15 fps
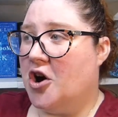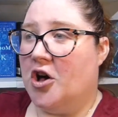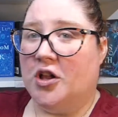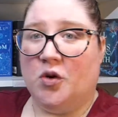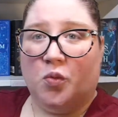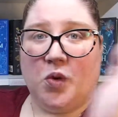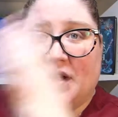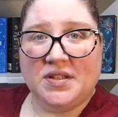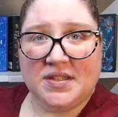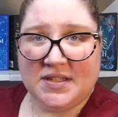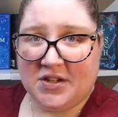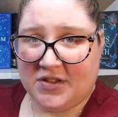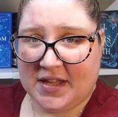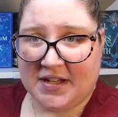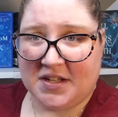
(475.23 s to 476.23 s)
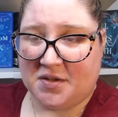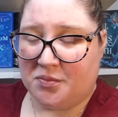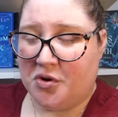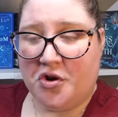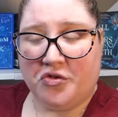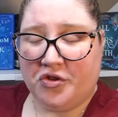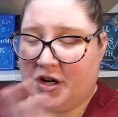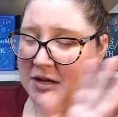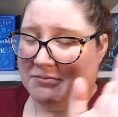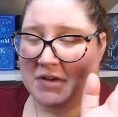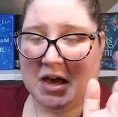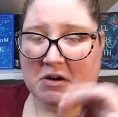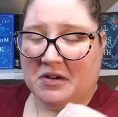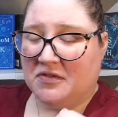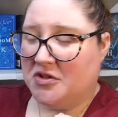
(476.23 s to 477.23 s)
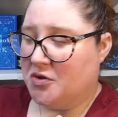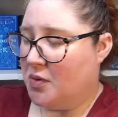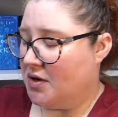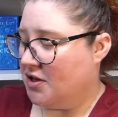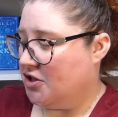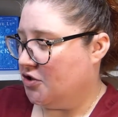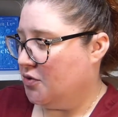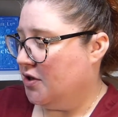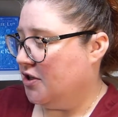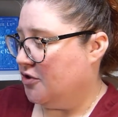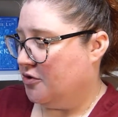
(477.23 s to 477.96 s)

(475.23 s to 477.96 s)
all at once near the end of the program, however you want to do it.